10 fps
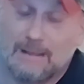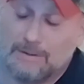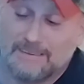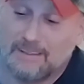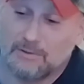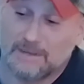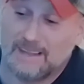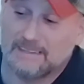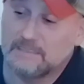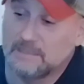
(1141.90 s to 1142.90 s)
I'll put another one
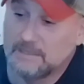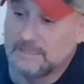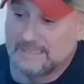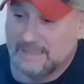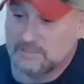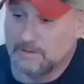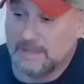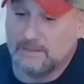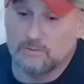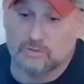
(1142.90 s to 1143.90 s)
on it. That's what
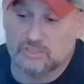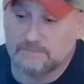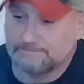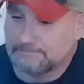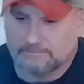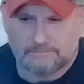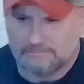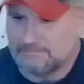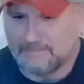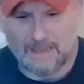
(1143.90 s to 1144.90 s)
I use.
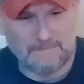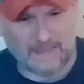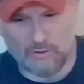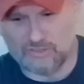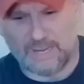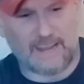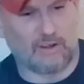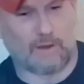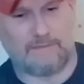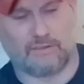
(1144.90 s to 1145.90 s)
I'm not using an
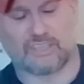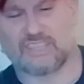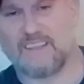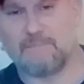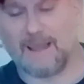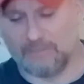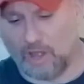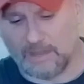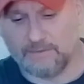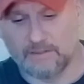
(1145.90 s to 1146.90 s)
air rifle to save my
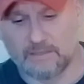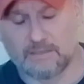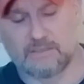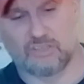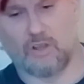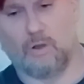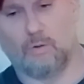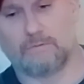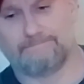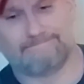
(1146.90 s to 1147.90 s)
life.
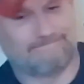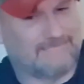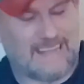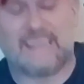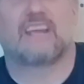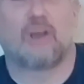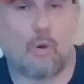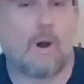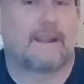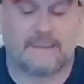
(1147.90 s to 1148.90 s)
So it can
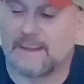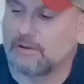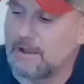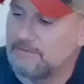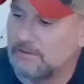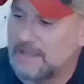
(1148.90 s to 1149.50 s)
go on an air rifle.